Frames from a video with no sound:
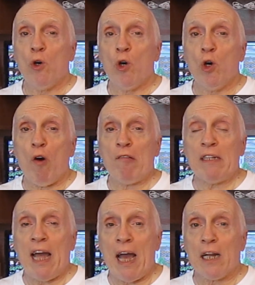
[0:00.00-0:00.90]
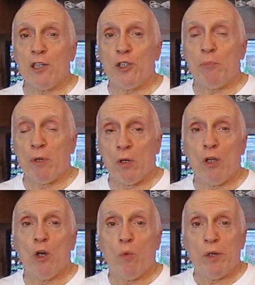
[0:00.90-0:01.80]
who are ineligible,
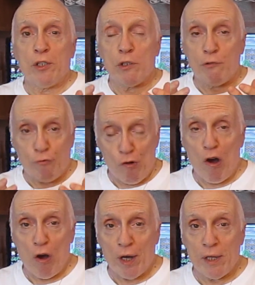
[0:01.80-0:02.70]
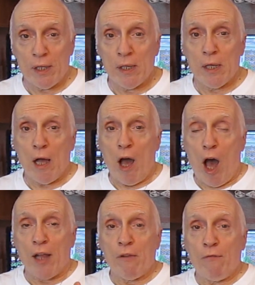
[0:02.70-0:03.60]
which is fraud
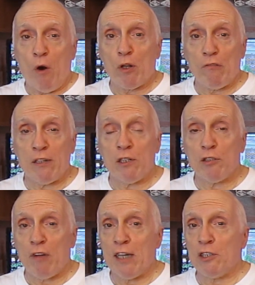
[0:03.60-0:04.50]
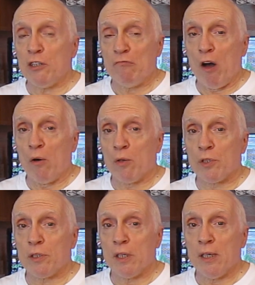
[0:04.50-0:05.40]
on the voter registration
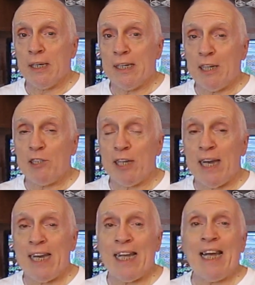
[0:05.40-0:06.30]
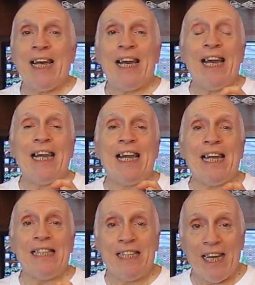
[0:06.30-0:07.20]
rolls. You see, it
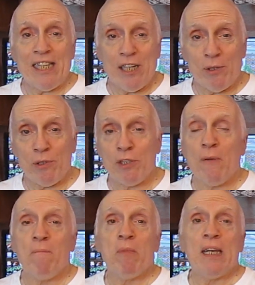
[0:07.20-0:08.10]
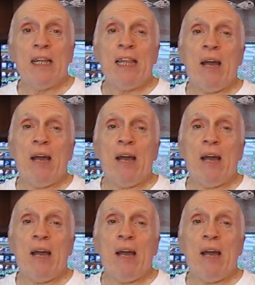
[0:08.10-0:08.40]
continues. And